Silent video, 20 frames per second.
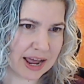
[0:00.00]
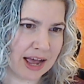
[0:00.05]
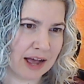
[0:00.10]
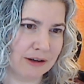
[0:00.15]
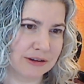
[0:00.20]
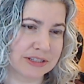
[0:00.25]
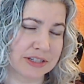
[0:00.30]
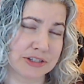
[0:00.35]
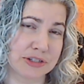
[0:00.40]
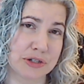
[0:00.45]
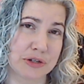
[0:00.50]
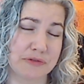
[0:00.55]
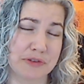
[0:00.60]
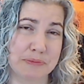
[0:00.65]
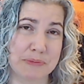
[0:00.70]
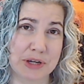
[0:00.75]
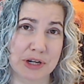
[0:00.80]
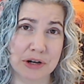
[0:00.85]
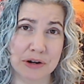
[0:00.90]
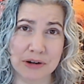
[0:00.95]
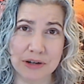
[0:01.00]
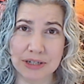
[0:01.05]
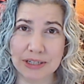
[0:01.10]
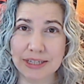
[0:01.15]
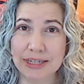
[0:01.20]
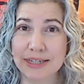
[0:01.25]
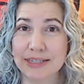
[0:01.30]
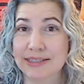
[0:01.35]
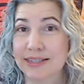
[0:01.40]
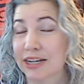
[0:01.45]
is it serving me
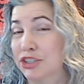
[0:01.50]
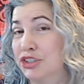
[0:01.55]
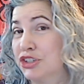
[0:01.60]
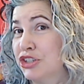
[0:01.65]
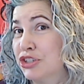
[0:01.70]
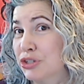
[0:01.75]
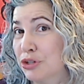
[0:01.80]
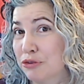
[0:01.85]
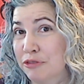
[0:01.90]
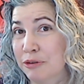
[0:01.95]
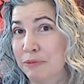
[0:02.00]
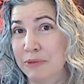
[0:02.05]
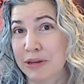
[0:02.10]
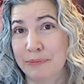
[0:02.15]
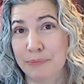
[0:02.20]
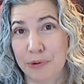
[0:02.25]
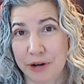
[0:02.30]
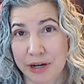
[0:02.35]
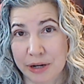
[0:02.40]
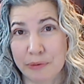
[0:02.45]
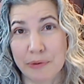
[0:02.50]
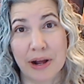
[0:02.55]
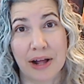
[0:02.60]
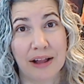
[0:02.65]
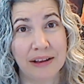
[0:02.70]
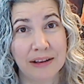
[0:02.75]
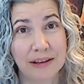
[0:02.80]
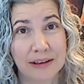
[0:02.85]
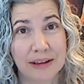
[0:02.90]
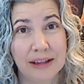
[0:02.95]
currently? It's actually serving me pretty
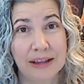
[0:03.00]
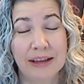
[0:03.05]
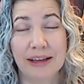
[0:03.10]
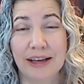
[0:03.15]
well.